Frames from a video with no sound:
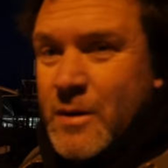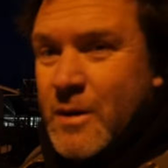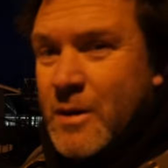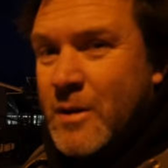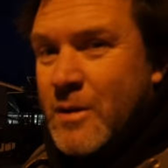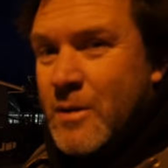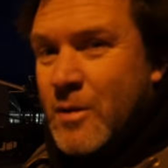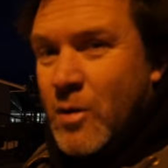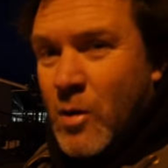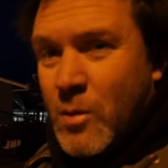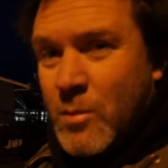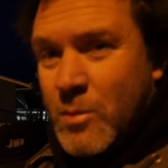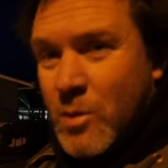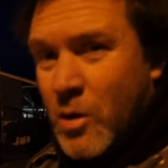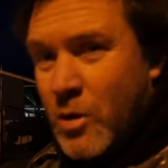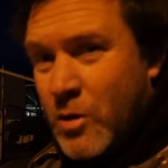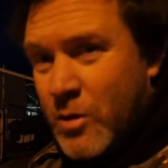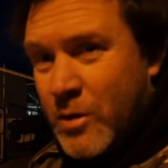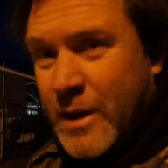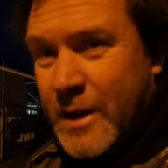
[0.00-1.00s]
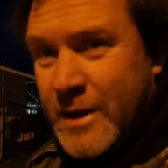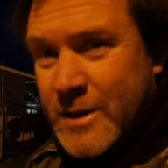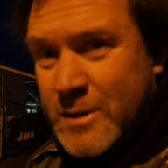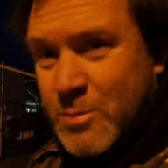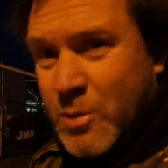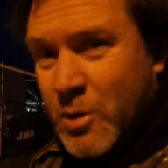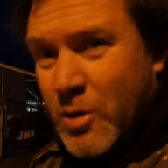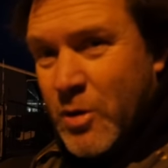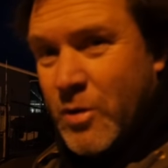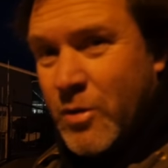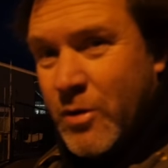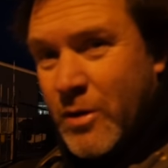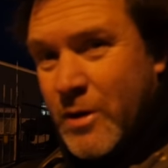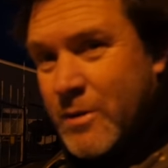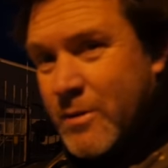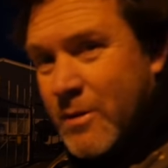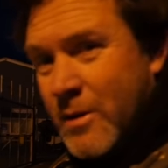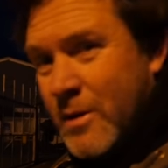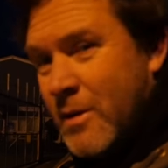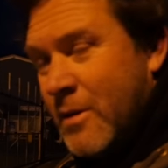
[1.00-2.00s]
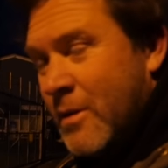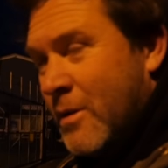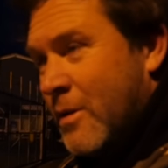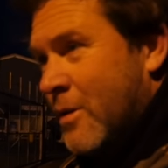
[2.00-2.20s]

and I'm no expert or anything